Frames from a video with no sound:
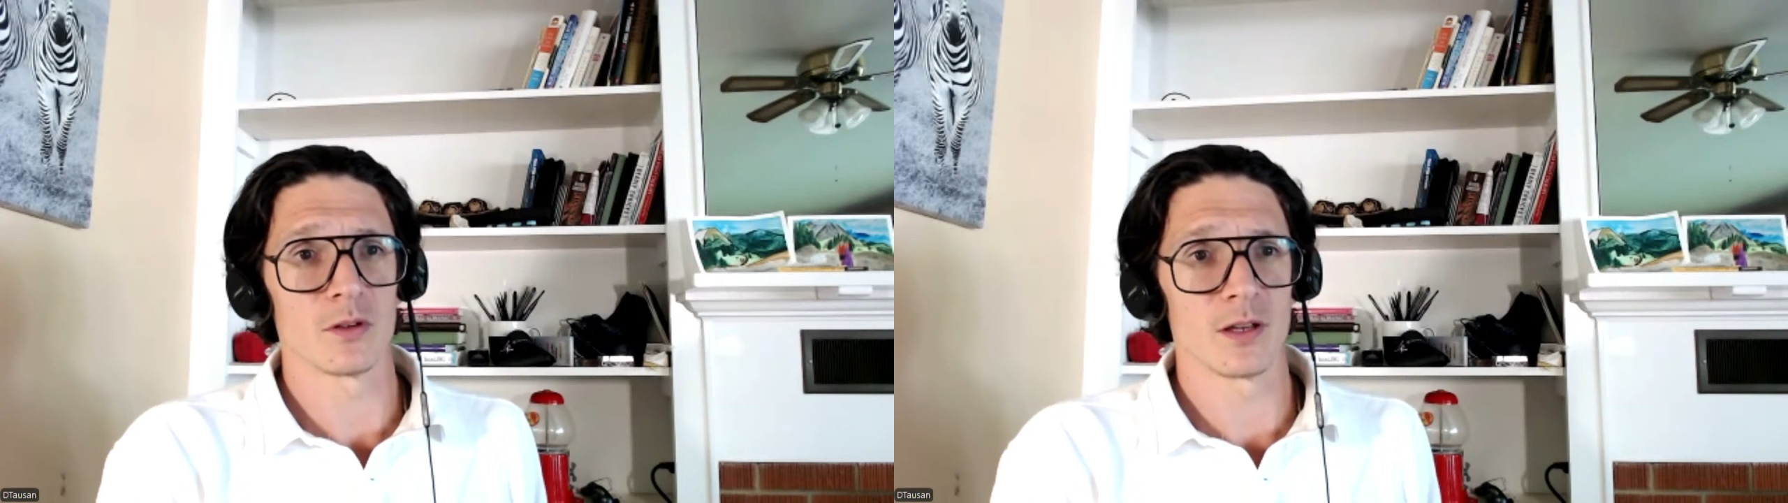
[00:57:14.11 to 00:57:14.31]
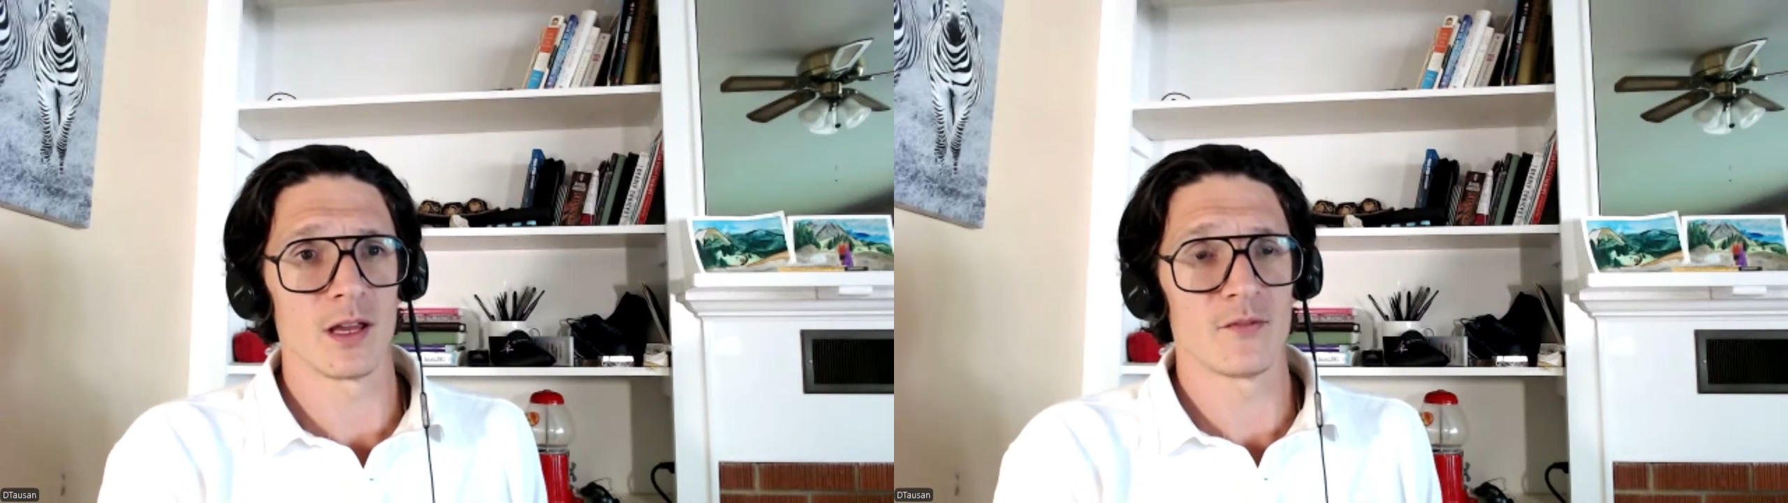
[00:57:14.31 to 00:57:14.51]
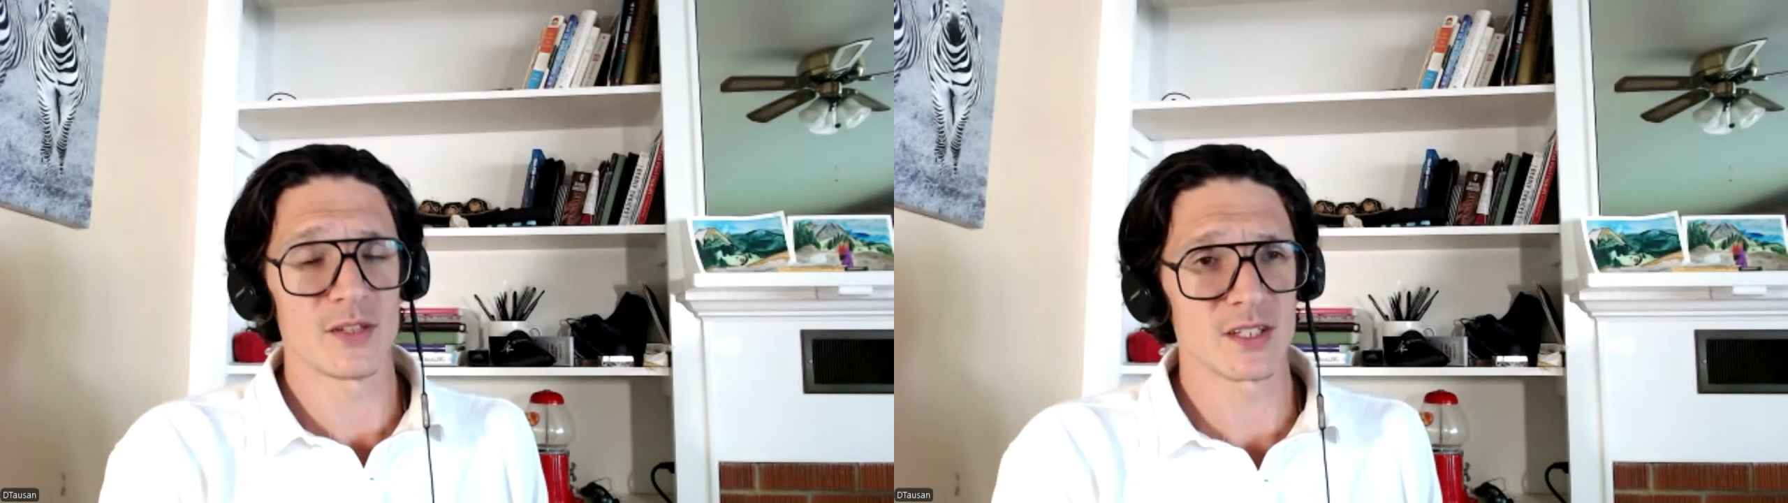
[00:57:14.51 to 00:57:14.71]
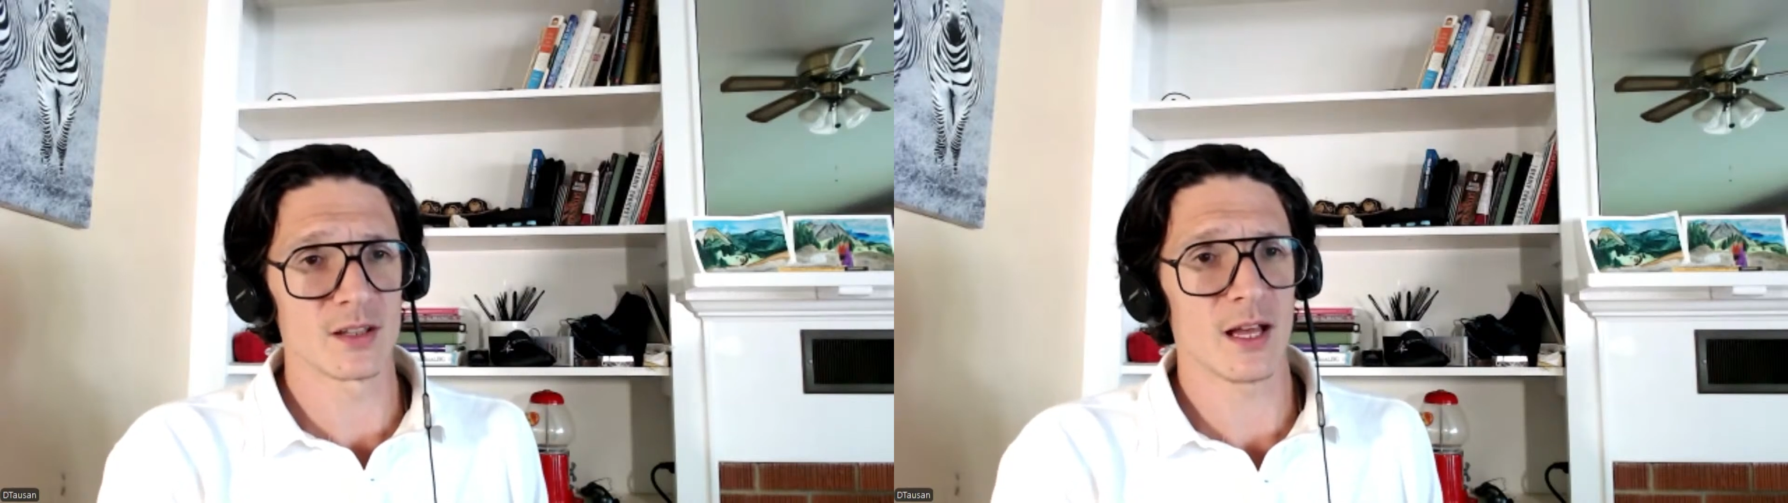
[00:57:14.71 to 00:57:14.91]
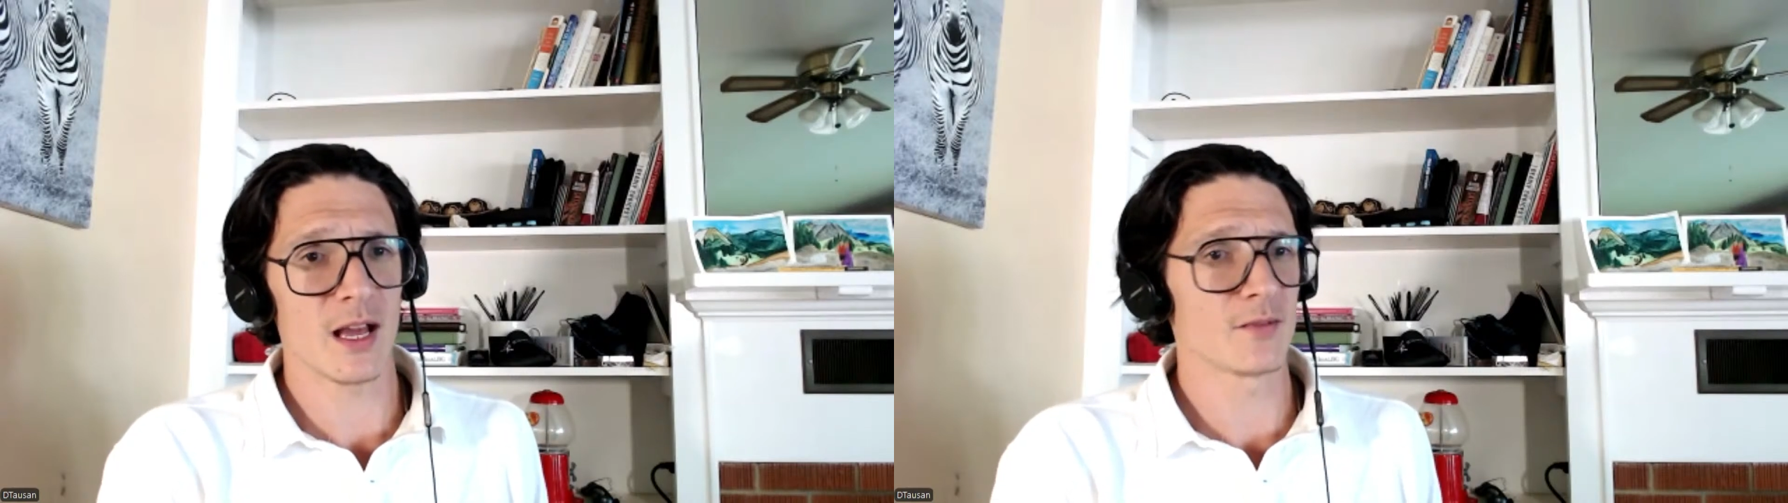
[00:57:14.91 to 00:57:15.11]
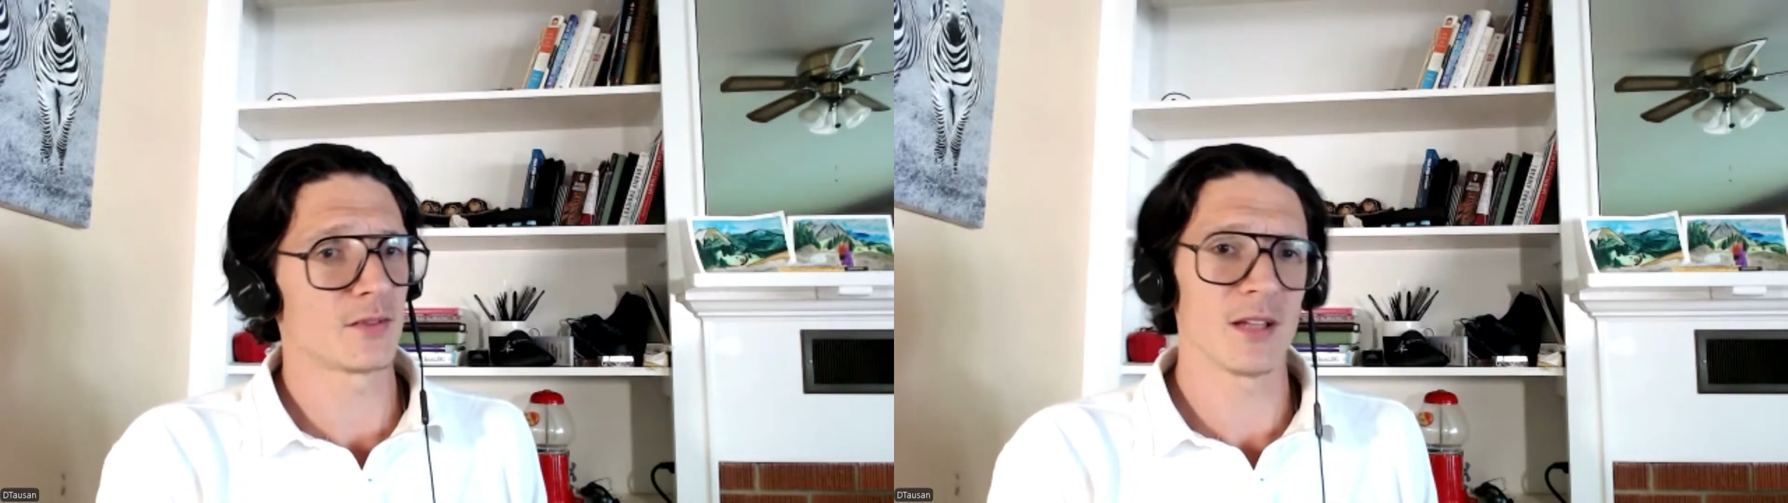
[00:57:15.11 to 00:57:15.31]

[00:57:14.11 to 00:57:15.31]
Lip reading: If it's alive,